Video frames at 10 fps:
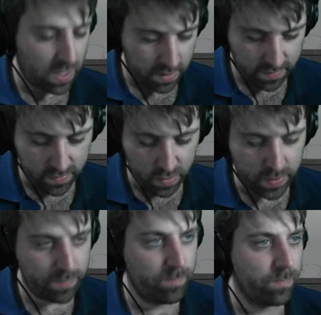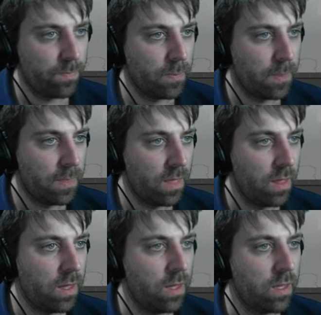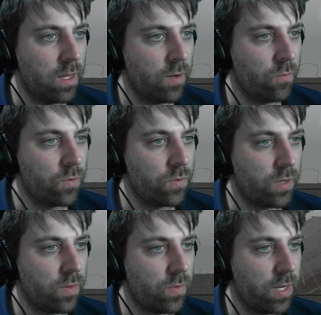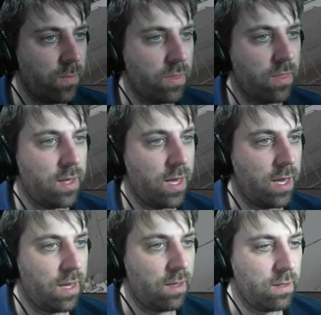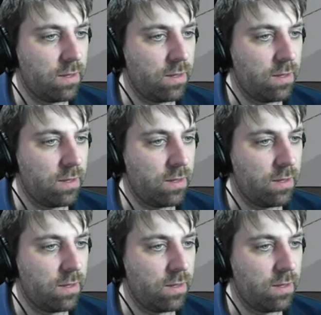You feel me? And we'll do another one up there.